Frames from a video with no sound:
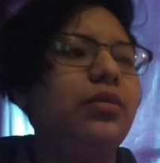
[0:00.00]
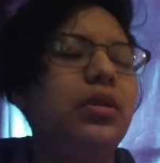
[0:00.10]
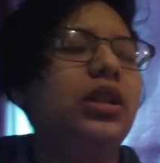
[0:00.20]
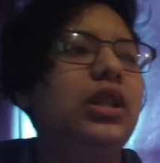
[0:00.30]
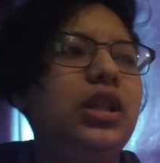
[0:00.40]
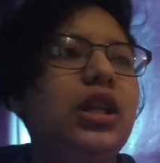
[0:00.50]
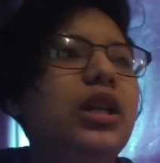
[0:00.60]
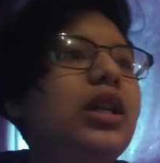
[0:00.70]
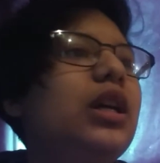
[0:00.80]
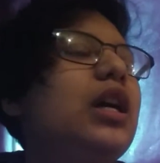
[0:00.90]
really
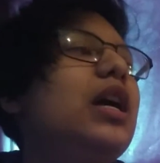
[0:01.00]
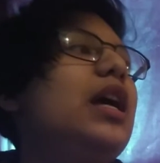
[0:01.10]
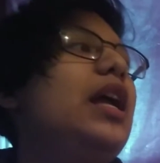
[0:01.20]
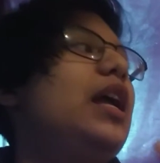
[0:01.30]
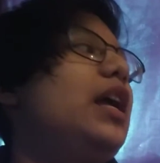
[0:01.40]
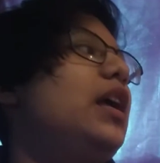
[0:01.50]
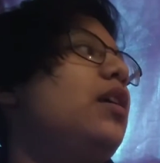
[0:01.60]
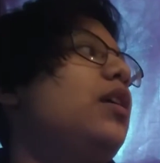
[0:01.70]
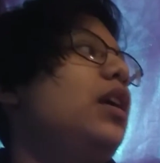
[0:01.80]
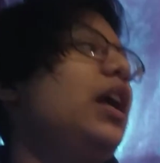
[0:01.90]
good.
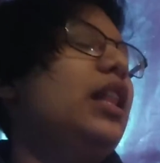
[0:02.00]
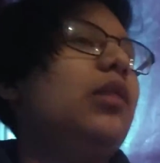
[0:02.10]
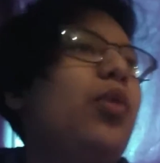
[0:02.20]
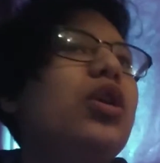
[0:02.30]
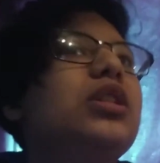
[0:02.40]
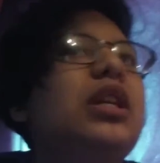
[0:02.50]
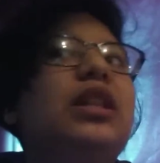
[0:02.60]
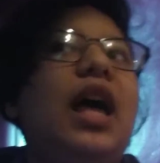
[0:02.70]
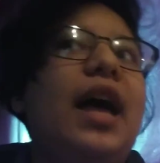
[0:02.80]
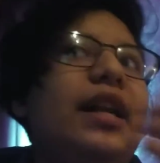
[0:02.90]
And the person
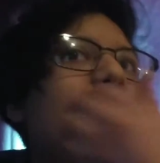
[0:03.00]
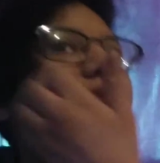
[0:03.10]
that